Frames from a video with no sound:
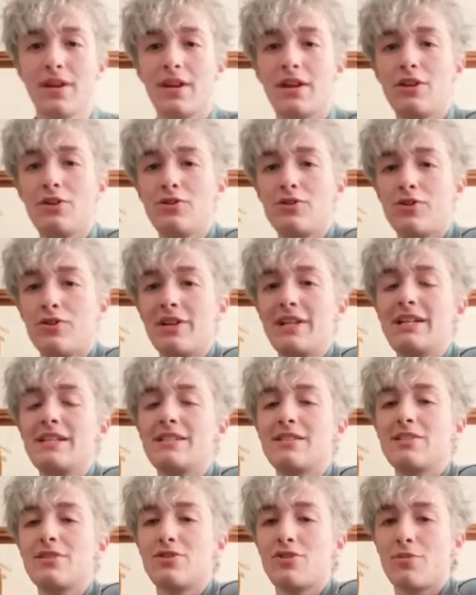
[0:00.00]
use your
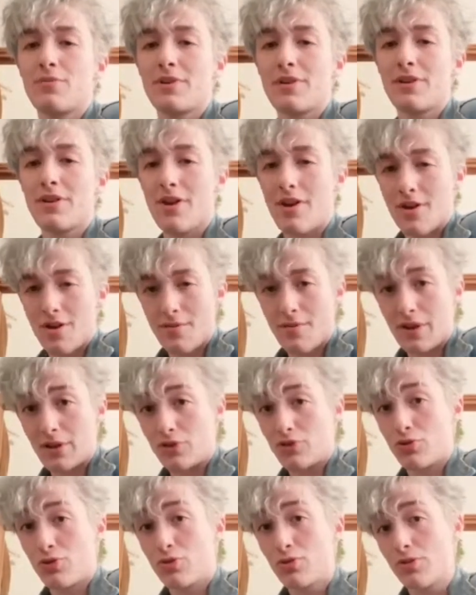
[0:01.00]
least dominant arm and
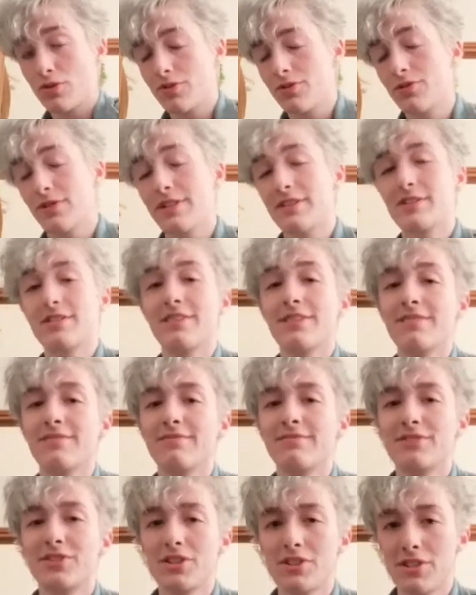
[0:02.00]
draw a cross against it,
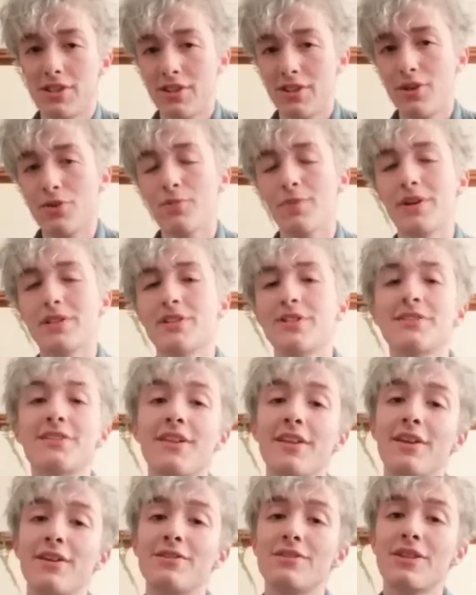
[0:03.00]
just like the old patches that
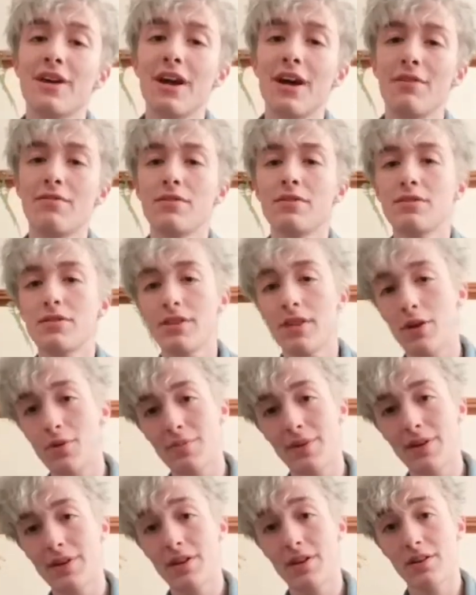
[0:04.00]
I used to have. So that would
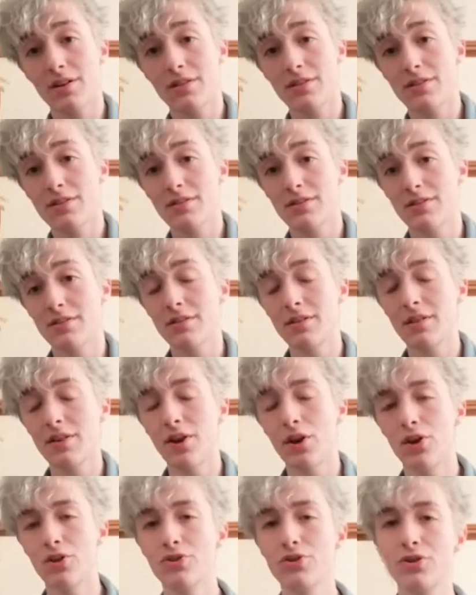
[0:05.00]
be nurse.
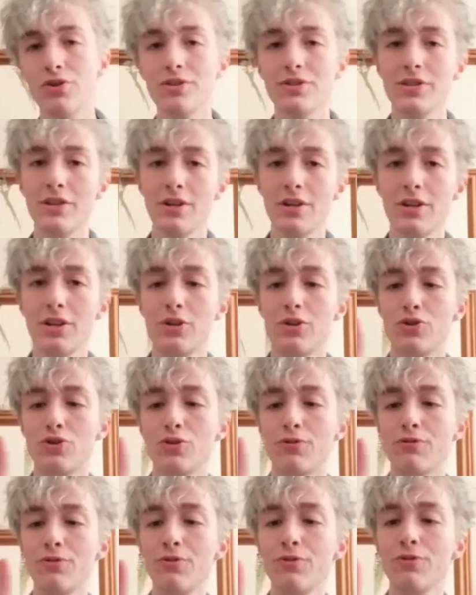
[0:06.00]
Doctor, use
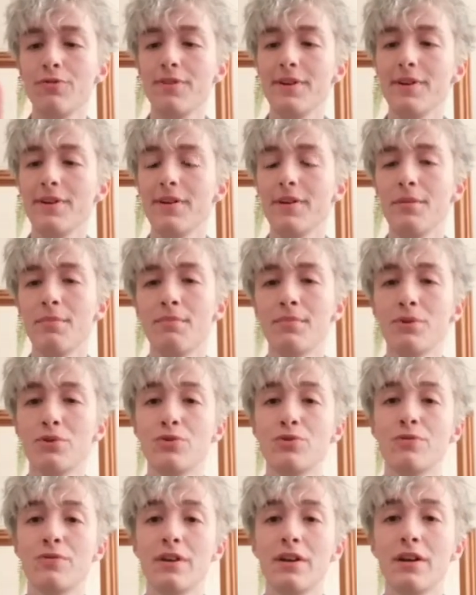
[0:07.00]
your forefinger, middle
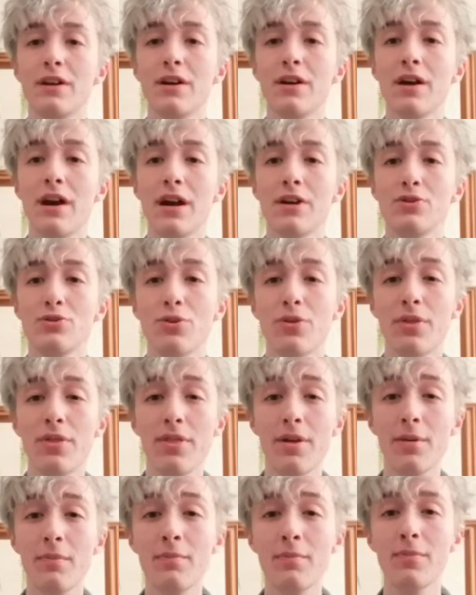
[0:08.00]
finger and your
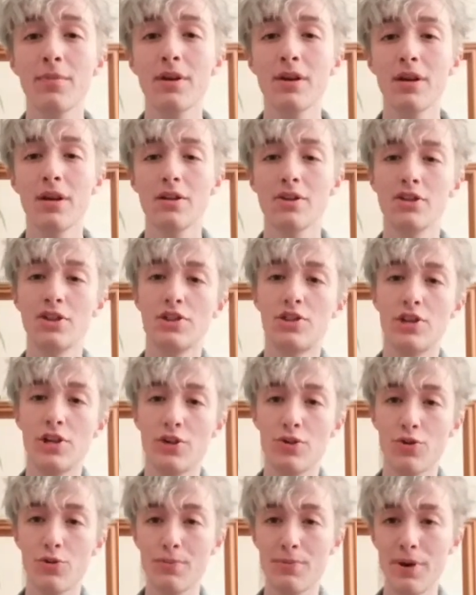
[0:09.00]
thumb to check
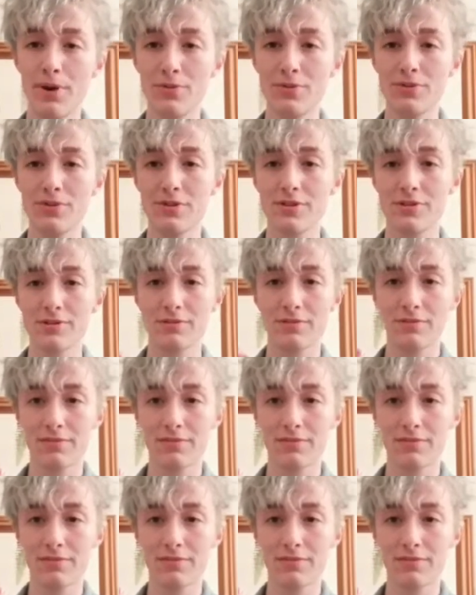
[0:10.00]
your pulse.